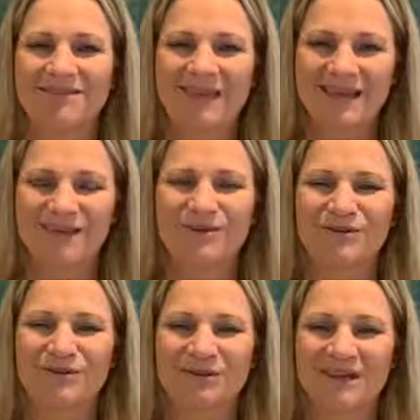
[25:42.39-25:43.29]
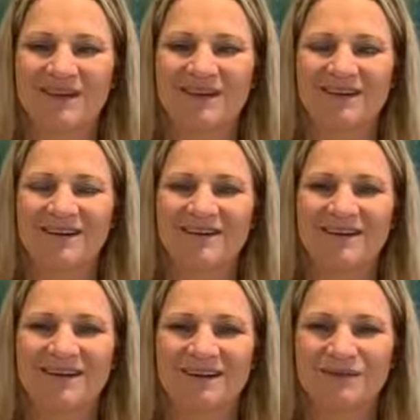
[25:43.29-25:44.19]
Thank you for being here,
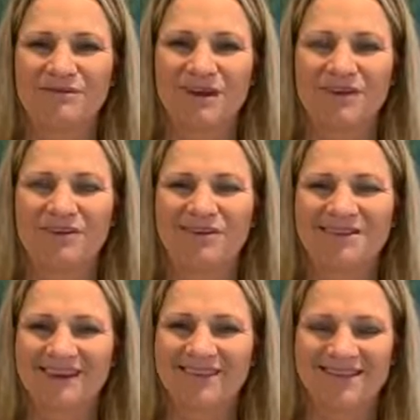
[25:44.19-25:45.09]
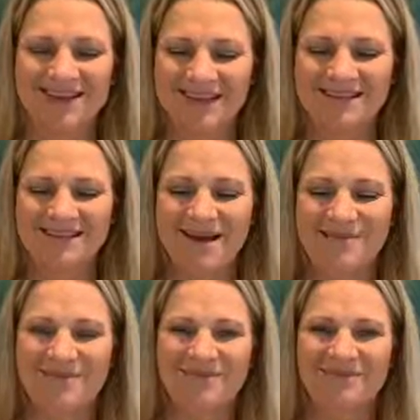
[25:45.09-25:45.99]
and I invite you to take the next step